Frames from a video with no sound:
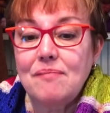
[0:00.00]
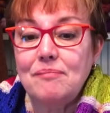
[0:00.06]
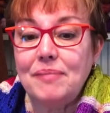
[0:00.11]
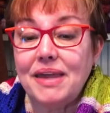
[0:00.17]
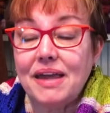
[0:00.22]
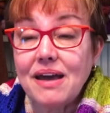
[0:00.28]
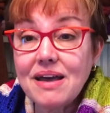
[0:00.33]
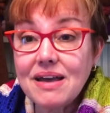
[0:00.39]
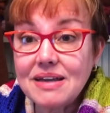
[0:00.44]

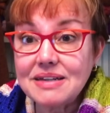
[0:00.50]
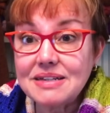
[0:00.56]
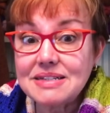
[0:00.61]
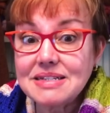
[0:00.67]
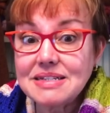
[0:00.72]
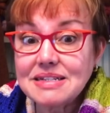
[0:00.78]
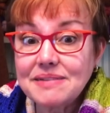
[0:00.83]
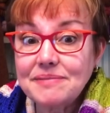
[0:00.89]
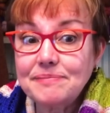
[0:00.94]

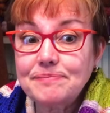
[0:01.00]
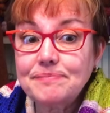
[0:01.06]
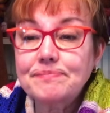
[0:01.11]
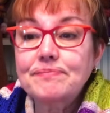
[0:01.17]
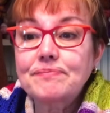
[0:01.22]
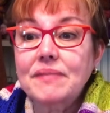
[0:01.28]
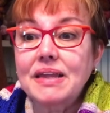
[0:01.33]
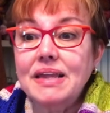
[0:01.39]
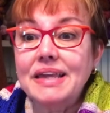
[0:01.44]
because
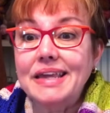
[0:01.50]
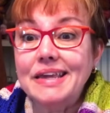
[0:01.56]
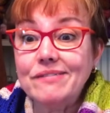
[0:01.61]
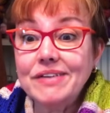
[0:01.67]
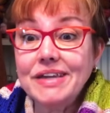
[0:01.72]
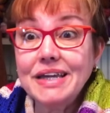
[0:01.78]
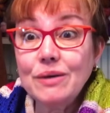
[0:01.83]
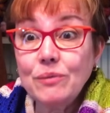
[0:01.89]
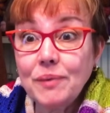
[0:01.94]

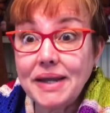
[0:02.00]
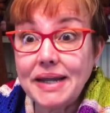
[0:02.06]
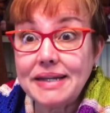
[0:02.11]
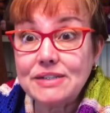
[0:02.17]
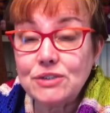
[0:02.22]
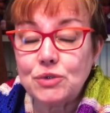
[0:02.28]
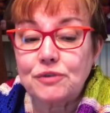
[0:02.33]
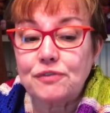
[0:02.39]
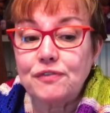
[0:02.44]
giving it away
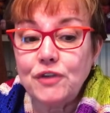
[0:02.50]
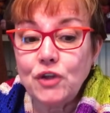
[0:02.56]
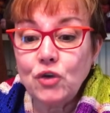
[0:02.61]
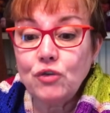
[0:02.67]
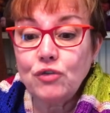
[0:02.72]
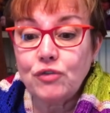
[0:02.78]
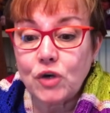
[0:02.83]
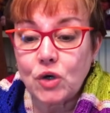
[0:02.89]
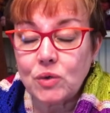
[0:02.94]
to a
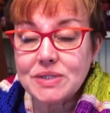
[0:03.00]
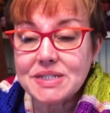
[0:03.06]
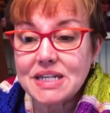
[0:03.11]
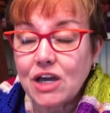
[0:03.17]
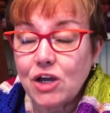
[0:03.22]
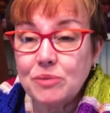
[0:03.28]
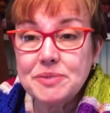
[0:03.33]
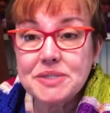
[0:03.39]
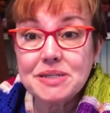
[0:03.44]
few folks
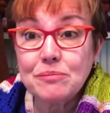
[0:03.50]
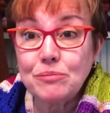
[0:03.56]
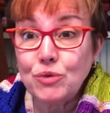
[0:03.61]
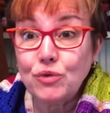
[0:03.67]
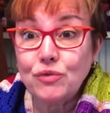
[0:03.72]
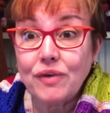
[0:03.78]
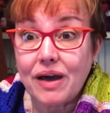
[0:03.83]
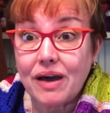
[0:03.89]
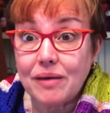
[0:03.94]
helps it
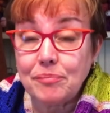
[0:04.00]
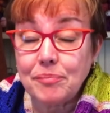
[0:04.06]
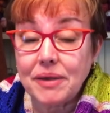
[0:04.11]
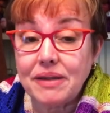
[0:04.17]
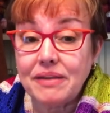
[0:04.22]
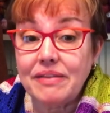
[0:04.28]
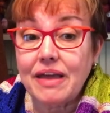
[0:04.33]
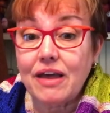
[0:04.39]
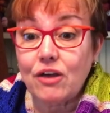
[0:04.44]
move up
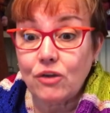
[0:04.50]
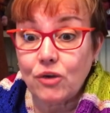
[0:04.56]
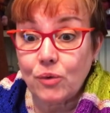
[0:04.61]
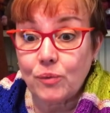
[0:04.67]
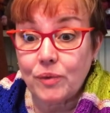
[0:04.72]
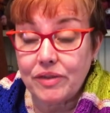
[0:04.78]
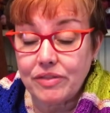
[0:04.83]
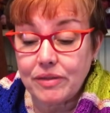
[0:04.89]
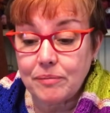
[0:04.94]
in the
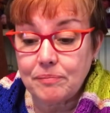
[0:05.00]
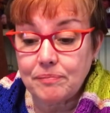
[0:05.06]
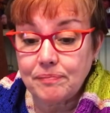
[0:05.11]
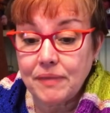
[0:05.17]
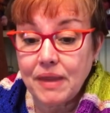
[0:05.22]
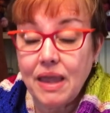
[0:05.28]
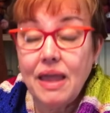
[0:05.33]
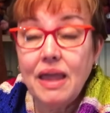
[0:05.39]
algorithm.